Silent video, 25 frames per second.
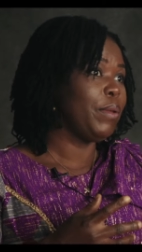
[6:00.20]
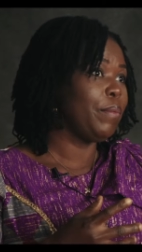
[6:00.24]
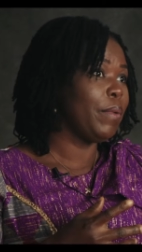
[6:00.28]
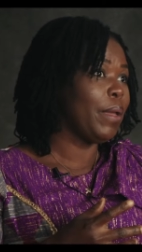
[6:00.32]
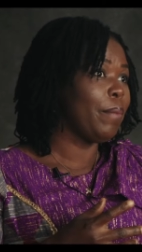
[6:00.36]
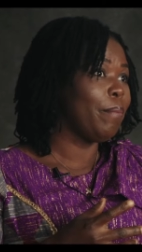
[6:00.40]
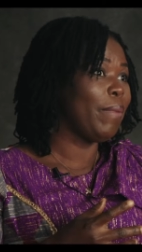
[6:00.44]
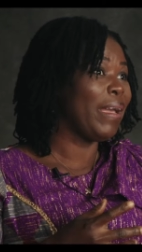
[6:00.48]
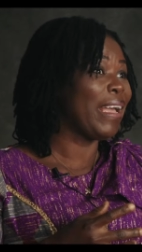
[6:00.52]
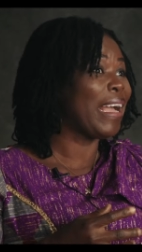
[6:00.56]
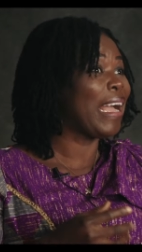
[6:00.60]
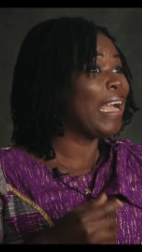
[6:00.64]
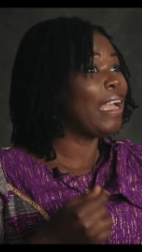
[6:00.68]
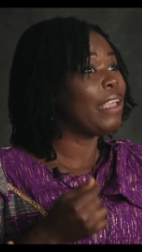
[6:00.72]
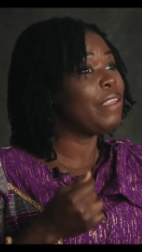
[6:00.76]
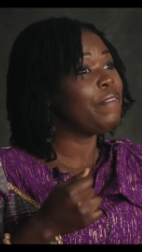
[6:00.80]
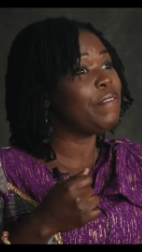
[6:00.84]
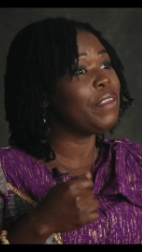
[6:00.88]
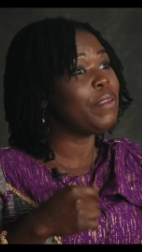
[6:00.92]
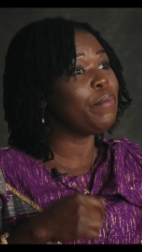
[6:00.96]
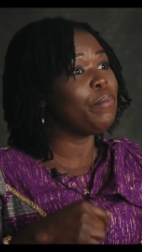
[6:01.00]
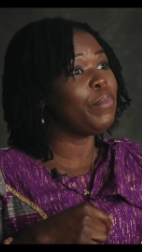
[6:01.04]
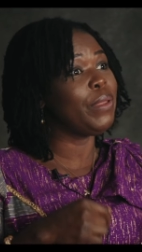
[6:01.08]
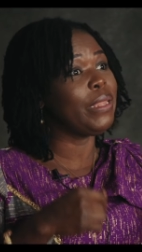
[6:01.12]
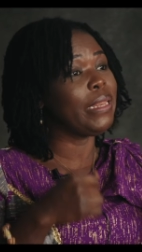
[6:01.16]
member, it can
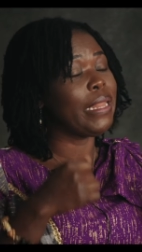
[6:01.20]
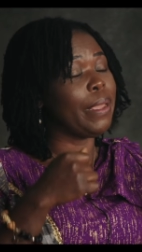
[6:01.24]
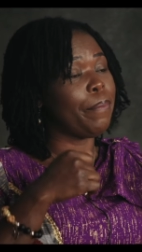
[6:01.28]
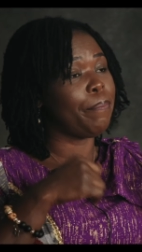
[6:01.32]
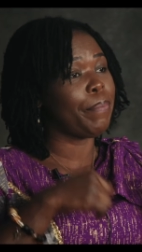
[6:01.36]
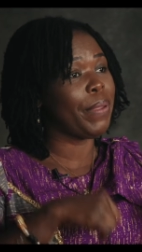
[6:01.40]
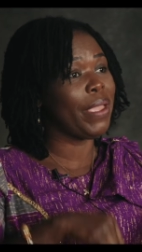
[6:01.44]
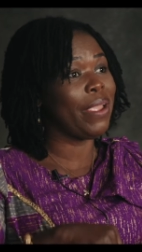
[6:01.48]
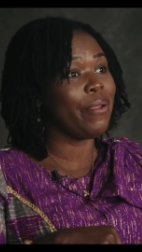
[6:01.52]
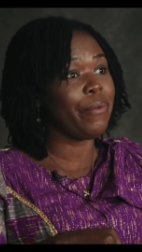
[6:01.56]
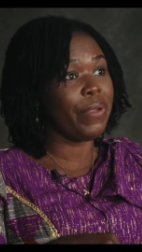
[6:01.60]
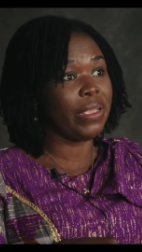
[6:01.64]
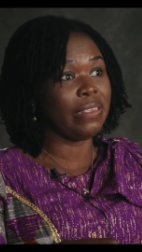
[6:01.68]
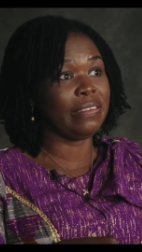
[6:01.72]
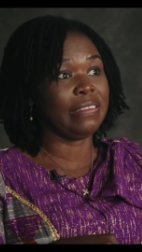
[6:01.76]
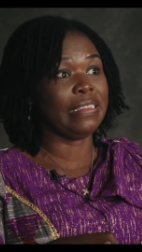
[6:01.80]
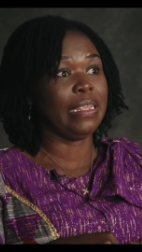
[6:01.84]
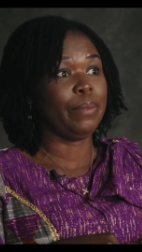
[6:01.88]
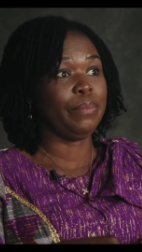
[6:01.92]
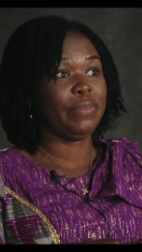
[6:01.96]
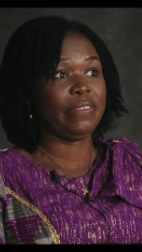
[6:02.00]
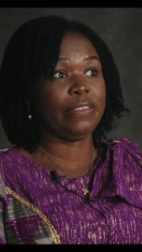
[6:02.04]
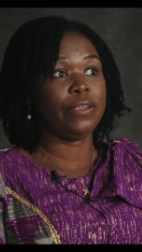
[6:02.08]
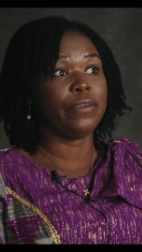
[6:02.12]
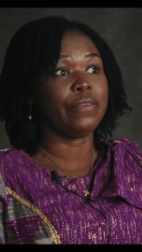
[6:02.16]
even be the parents
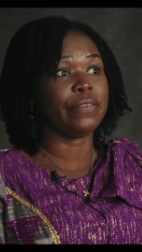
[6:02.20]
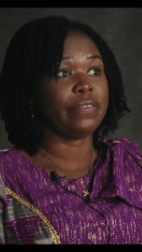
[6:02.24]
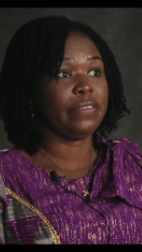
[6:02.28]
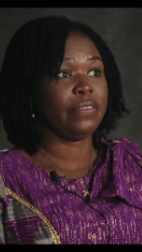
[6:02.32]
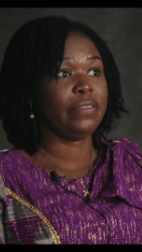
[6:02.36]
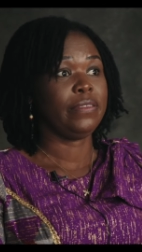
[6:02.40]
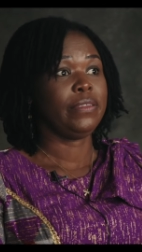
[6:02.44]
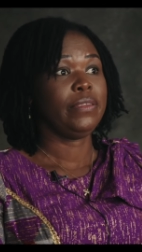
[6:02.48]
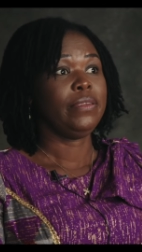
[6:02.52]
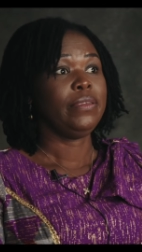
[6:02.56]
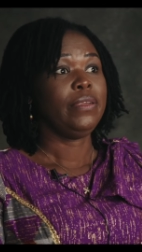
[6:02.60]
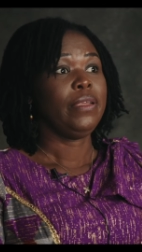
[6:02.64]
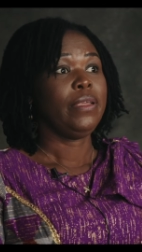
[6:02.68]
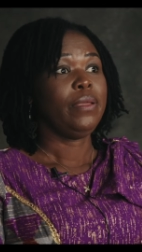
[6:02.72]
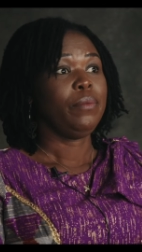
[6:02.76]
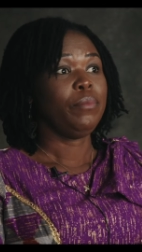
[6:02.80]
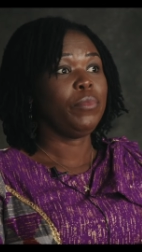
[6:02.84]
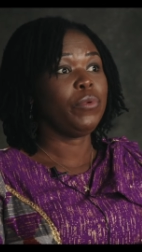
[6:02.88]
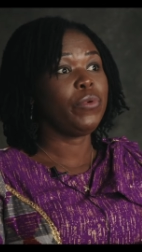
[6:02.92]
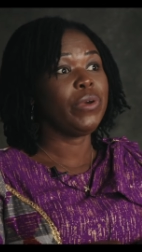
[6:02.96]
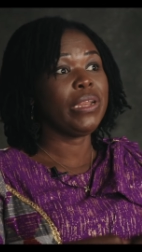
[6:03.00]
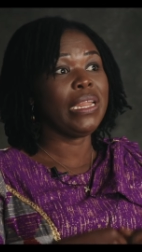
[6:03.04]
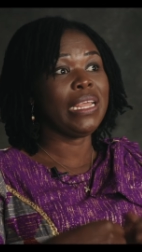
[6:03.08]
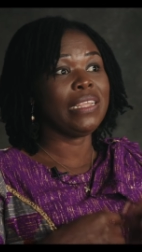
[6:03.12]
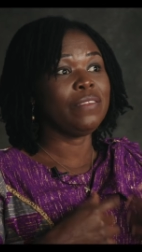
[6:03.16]
themselves.
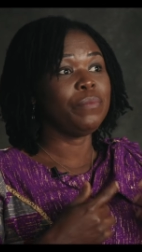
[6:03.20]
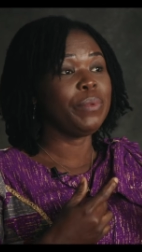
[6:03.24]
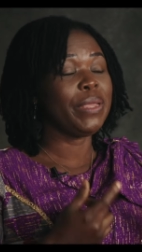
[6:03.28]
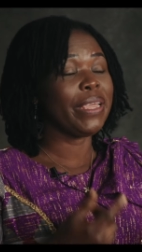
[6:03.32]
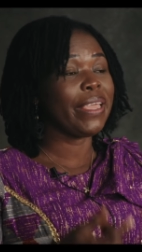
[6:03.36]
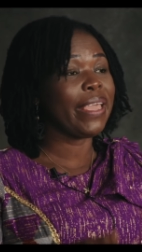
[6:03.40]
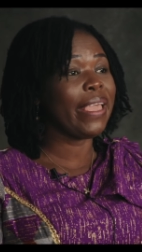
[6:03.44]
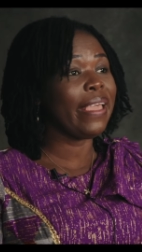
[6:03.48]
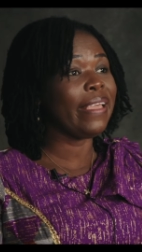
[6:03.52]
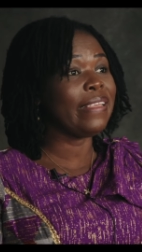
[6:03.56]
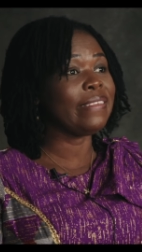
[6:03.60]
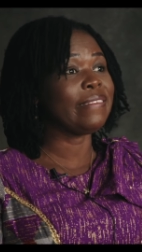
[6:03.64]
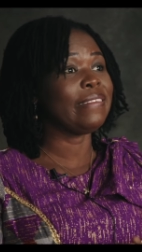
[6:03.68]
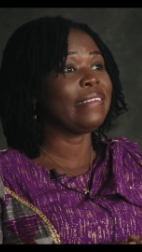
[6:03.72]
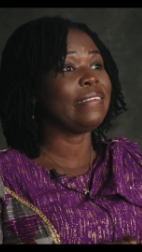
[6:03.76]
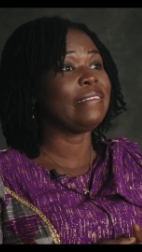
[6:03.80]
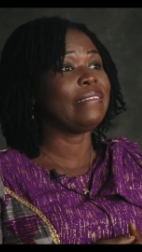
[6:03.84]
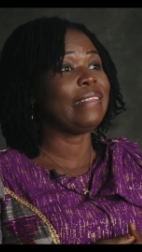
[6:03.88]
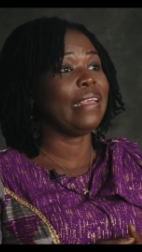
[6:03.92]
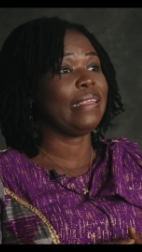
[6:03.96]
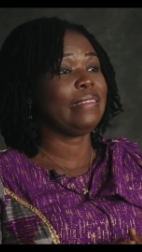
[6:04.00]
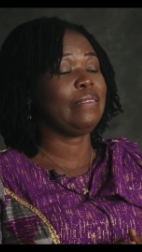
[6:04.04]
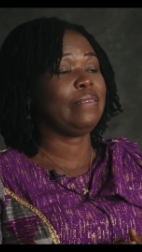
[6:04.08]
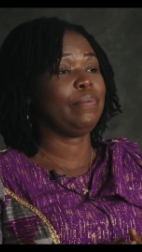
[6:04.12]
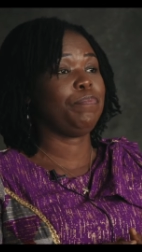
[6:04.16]
Because there's been cases
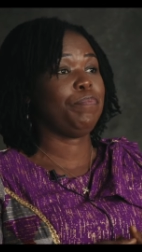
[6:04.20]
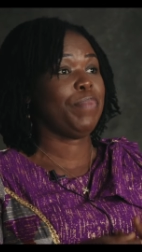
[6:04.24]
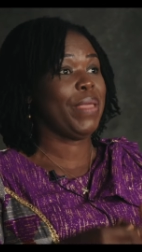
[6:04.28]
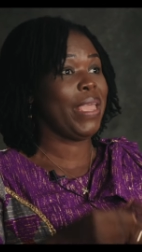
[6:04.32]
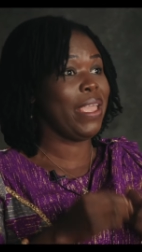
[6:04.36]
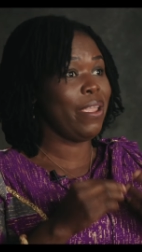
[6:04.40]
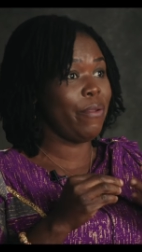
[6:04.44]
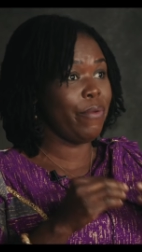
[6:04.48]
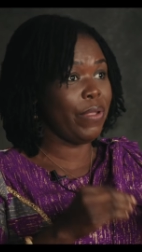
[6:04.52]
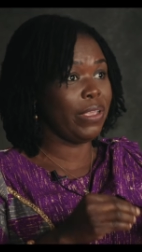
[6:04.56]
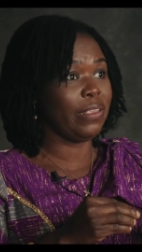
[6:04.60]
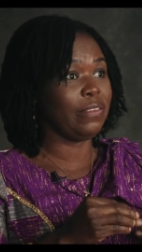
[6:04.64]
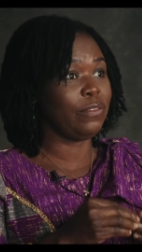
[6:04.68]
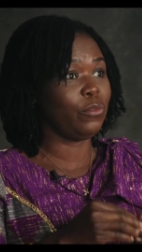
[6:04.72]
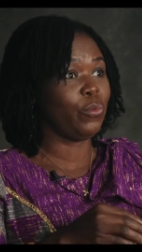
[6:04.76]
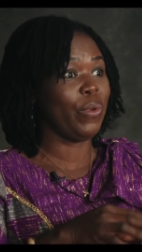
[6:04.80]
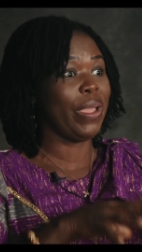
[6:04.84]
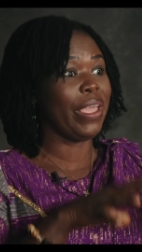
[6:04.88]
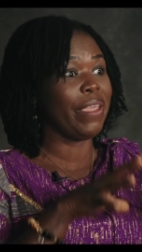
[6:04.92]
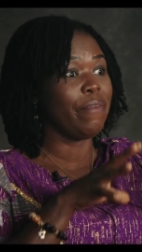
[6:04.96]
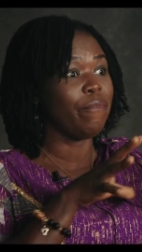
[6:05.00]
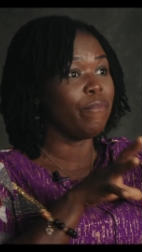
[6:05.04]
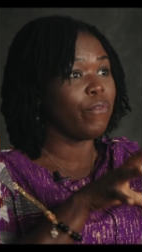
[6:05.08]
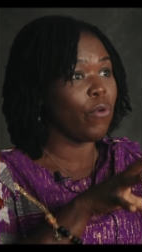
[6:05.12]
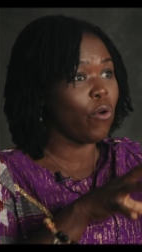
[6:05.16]
that parents were
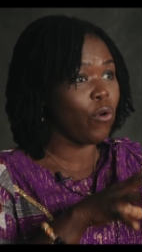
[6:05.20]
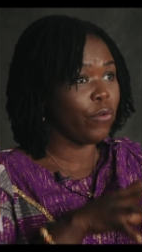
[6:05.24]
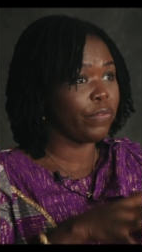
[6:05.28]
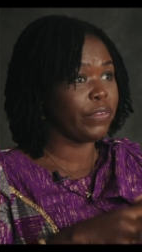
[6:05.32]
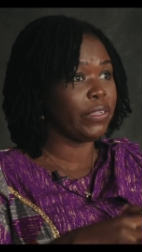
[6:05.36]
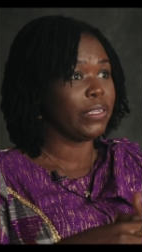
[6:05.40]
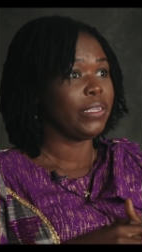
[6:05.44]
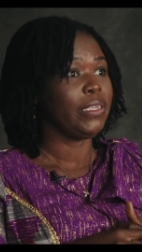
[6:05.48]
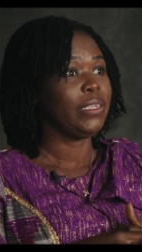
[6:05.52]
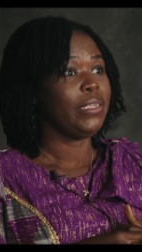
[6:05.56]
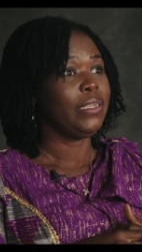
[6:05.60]
involved.